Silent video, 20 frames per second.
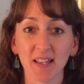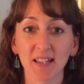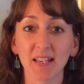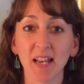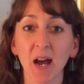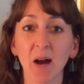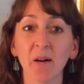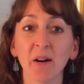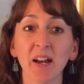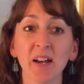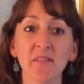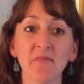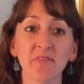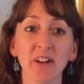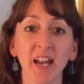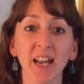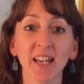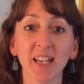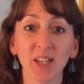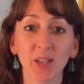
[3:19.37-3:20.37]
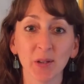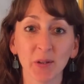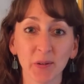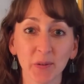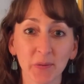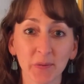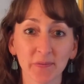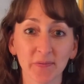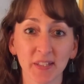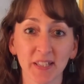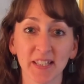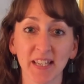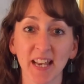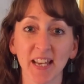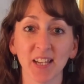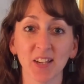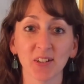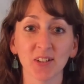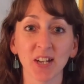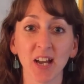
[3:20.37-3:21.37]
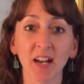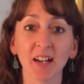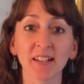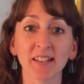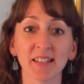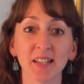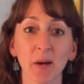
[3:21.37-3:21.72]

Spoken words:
Now I invite you to take your next